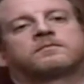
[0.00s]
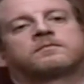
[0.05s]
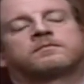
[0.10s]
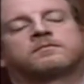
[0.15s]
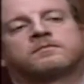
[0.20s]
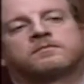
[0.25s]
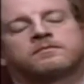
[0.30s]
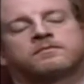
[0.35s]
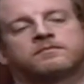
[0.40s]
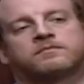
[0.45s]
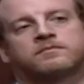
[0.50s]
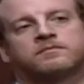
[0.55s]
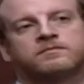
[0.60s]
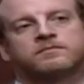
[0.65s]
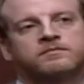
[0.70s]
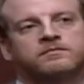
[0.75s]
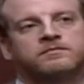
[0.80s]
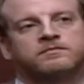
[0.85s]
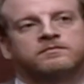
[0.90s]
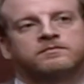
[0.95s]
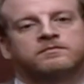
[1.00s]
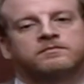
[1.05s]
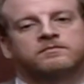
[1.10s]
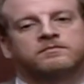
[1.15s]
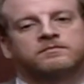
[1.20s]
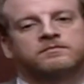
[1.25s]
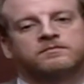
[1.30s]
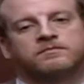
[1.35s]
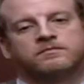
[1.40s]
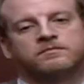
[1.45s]

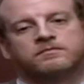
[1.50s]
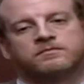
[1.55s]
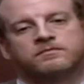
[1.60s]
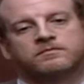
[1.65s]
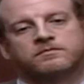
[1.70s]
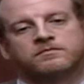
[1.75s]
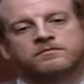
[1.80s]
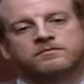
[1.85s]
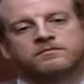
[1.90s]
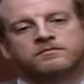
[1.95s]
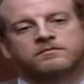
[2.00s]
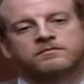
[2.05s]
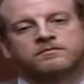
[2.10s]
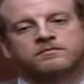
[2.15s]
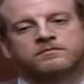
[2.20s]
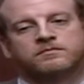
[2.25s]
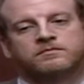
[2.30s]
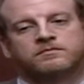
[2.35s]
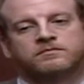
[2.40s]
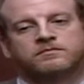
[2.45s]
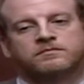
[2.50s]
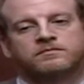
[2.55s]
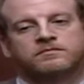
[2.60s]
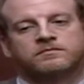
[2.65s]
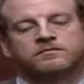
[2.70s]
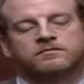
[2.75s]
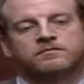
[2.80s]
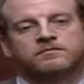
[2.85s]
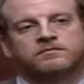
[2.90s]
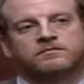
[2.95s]

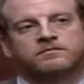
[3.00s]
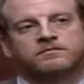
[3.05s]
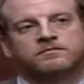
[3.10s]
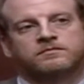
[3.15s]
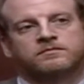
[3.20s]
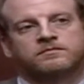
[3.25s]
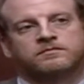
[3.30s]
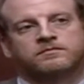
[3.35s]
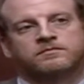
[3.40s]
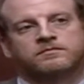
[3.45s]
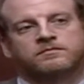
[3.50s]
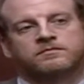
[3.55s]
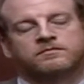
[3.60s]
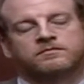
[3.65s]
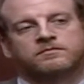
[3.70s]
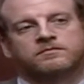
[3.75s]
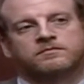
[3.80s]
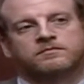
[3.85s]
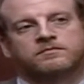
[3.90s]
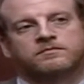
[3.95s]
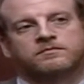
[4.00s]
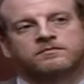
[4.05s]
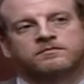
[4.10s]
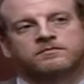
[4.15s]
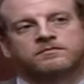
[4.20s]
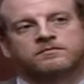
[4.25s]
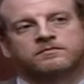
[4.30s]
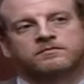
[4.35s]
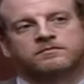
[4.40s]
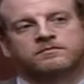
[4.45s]

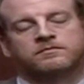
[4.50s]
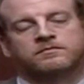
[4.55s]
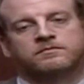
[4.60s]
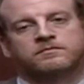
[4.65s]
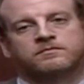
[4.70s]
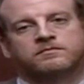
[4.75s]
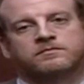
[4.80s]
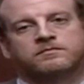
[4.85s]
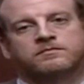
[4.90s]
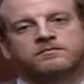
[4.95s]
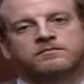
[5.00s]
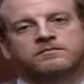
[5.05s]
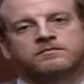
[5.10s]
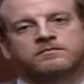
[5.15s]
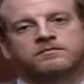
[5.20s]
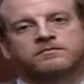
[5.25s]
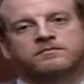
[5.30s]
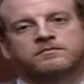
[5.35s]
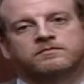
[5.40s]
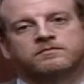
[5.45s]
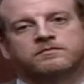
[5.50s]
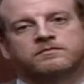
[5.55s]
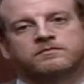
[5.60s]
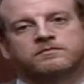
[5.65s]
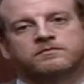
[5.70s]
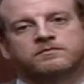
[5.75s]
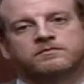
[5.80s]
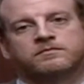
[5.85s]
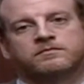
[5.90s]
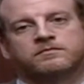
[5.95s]

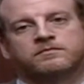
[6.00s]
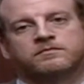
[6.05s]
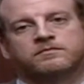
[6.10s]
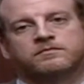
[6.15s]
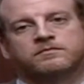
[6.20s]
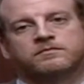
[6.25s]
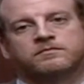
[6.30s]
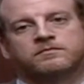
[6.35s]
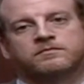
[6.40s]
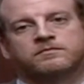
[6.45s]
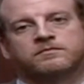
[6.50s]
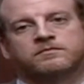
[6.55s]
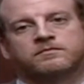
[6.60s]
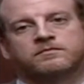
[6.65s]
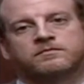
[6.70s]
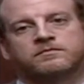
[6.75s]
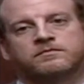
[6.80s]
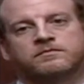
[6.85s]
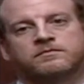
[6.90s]
(silent)